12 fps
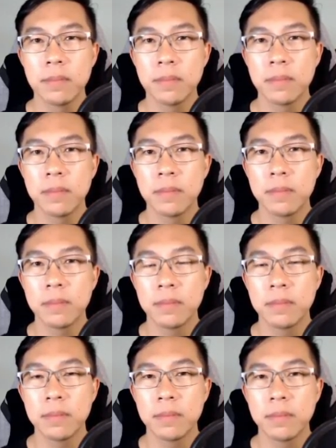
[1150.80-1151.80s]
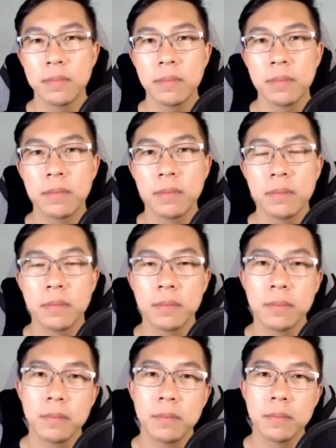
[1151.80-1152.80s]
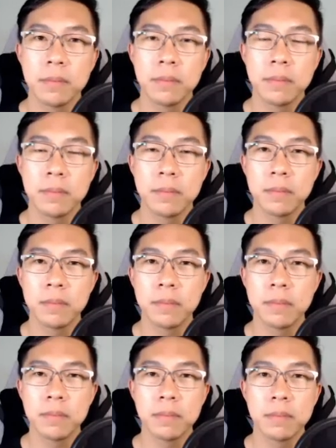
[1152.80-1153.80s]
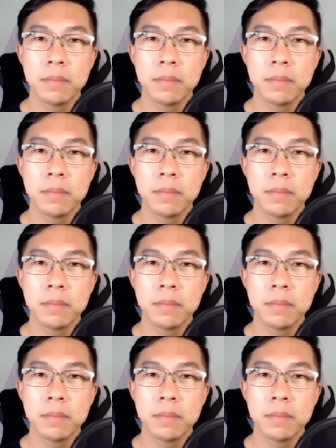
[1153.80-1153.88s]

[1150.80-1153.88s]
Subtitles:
(not speaking)